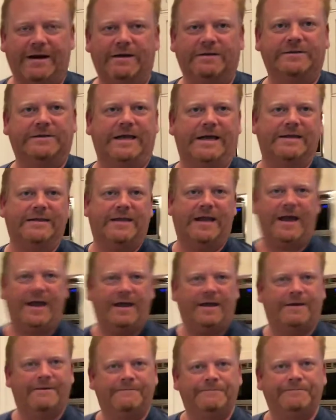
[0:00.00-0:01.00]
dente,
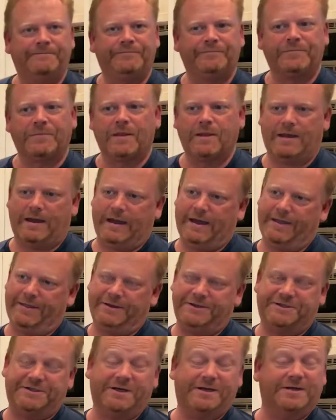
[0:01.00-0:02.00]
and the
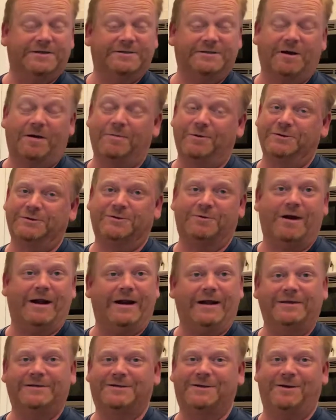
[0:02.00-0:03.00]
chicken's almost
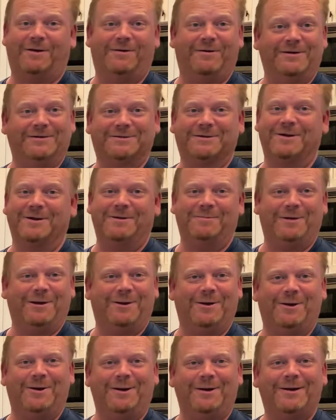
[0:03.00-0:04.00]
ready, so it's gonna be good.